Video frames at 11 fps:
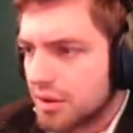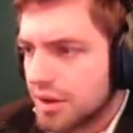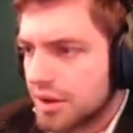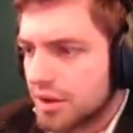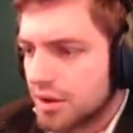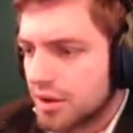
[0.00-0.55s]

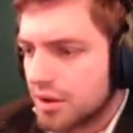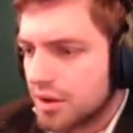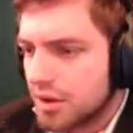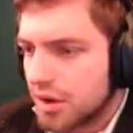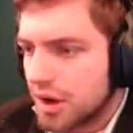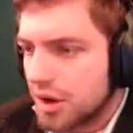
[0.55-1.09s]
What? Are you...
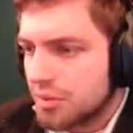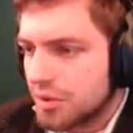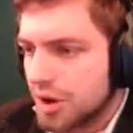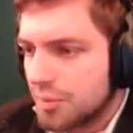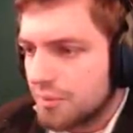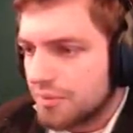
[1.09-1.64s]

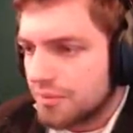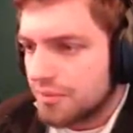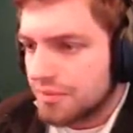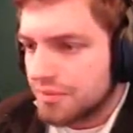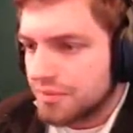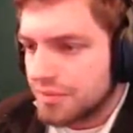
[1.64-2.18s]
Oh nope.
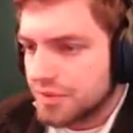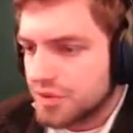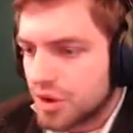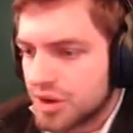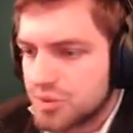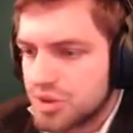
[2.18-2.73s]
All right,